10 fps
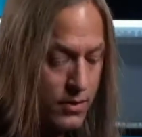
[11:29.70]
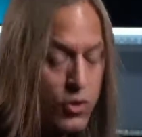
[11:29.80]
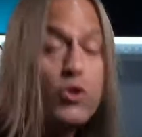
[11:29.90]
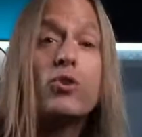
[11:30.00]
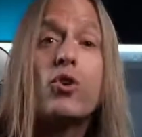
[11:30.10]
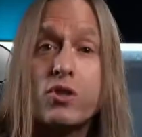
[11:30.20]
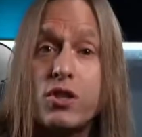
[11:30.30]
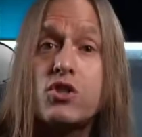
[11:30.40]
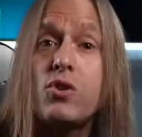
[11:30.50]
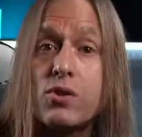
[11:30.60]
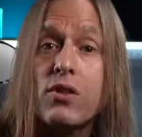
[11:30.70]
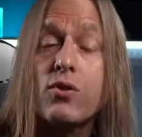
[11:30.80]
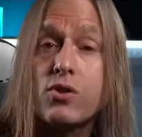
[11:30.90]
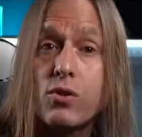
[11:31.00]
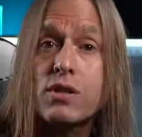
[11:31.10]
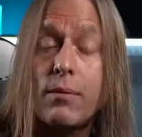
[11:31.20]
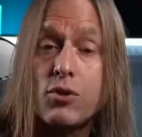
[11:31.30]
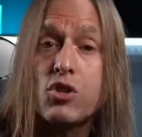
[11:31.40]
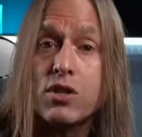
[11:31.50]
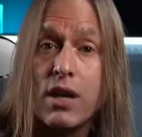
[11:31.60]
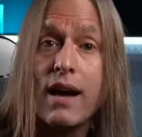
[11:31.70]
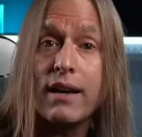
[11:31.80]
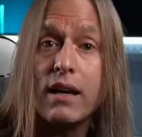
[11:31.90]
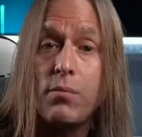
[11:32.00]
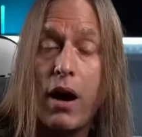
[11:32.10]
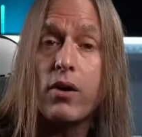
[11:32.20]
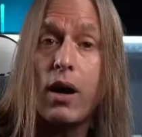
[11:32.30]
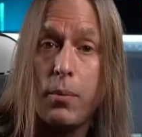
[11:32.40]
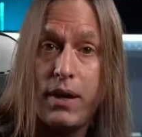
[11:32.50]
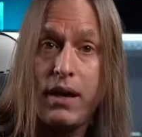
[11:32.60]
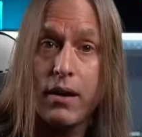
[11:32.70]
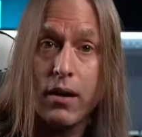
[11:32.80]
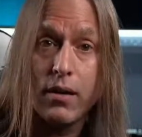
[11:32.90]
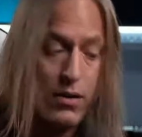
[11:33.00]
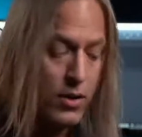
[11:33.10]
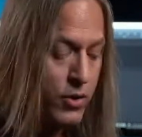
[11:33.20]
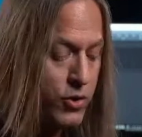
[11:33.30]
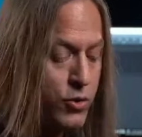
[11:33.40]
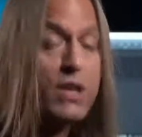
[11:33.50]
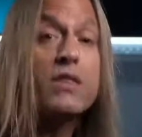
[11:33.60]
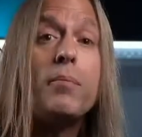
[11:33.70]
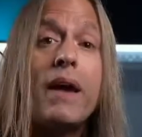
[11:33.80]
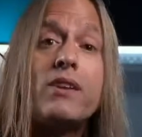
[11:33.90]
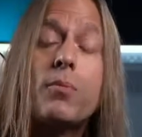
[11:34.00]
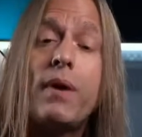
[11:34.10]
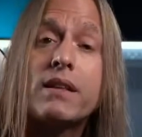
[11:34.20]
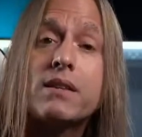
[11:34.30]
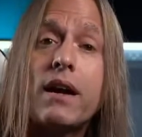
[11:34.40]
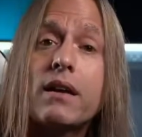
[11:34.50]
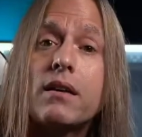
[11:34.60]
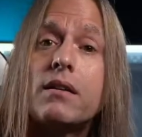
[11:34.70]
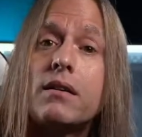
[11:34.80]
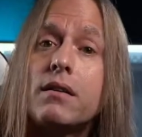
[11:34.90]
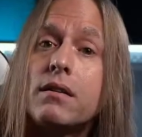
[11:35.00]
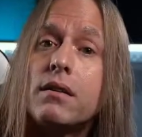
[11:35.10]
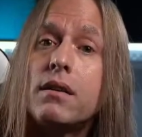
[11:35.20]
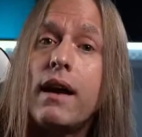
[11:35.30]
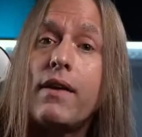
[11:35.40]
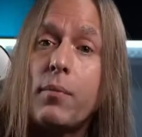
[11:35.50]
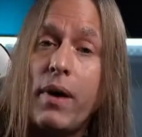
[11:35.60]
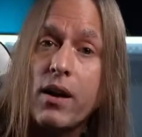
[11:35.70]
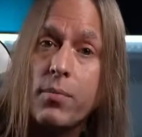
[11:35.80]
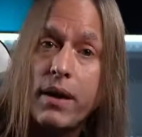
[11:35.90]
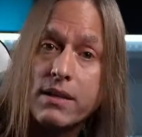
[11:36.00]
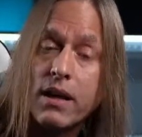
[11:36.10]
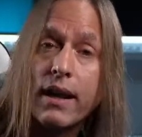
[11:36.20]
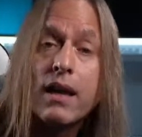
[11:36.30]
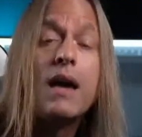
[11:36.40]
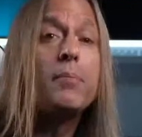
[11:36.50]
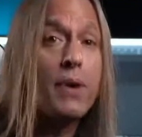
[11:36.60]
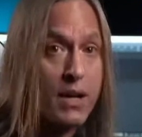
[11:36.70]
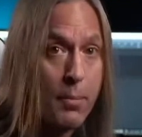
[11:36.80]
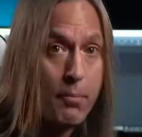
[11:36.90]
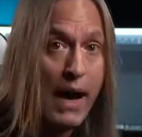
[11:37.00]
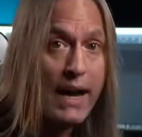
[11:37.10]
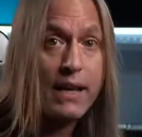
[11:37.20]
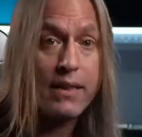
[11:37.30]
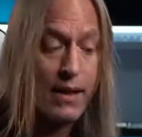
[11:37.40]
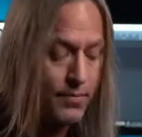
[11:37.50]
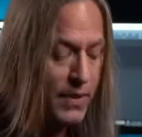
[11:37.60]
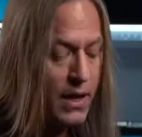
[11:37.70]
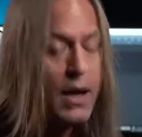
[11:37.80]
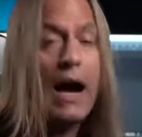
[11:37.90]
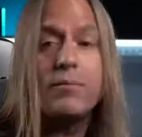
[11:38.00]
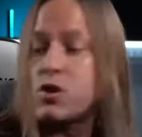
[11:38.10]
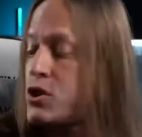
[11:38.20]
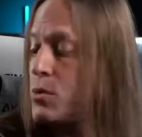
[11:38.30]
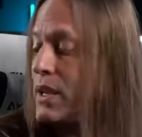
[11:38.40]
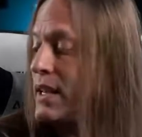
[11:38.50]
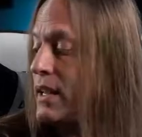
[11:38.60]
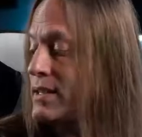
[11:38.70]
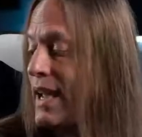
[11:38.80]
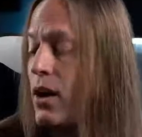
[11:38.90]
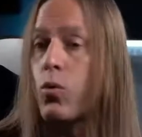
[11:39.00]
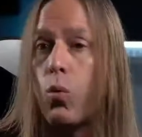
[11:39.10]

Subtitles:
you'll notice it's using those notes I was just talking about up here, using the major pentatonic and the minor pentatonic, but combining them. I'm just doing it down